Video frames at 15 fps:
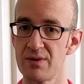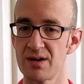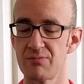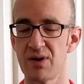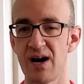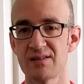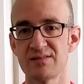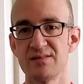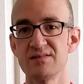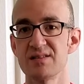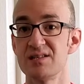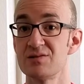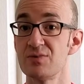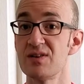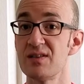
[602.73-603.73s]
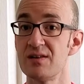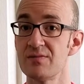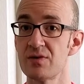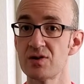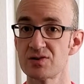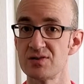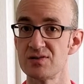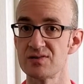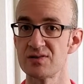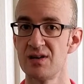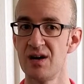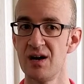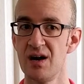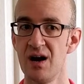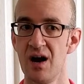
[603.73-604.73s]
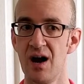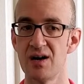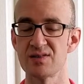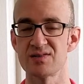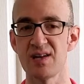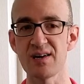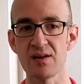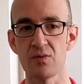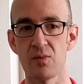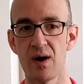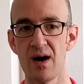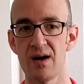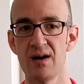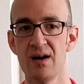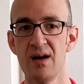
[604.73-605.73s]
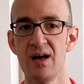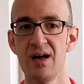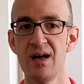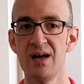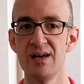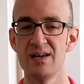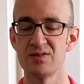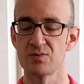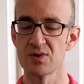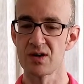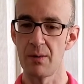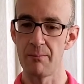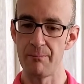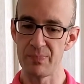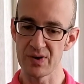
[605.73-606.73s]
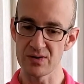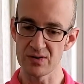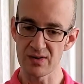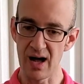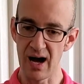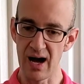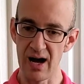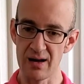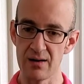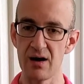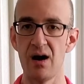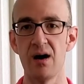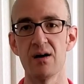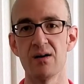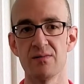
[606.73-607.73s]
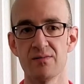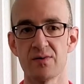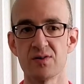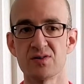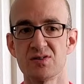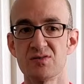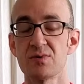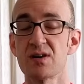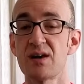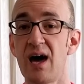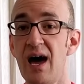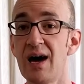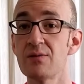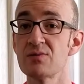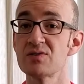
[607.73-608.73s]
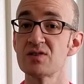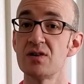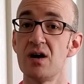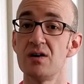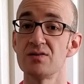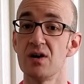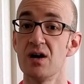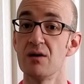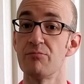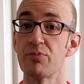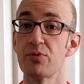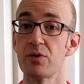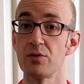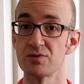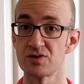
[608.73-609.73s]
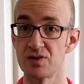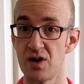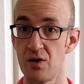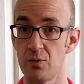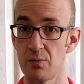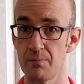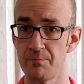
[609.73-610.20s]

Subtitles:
can practice these is with inversions. Our second way is we're going to build on our inversions. We're going to add what's called an approach note.